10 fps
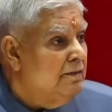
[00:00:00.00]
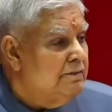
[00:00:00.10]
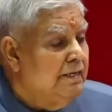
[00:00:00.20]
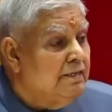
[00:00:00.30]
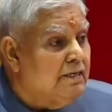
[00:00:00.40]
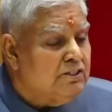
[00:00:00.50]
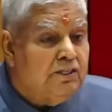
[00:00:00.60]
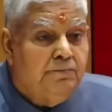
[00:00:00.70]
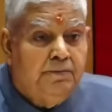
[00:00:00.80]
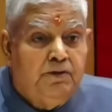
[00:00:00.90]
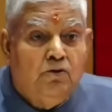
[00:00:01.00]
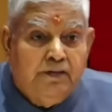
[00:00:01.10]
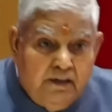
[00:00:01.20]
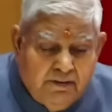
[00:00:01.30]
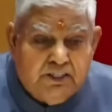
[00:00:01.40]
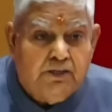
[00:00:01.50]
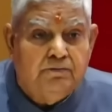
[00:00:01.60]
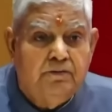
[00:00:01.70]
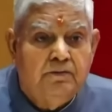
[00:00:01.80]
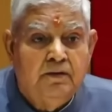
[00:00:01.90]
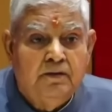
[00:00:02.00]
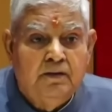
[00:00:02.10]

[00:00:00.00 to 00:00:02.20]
The incursion may be non-invasive.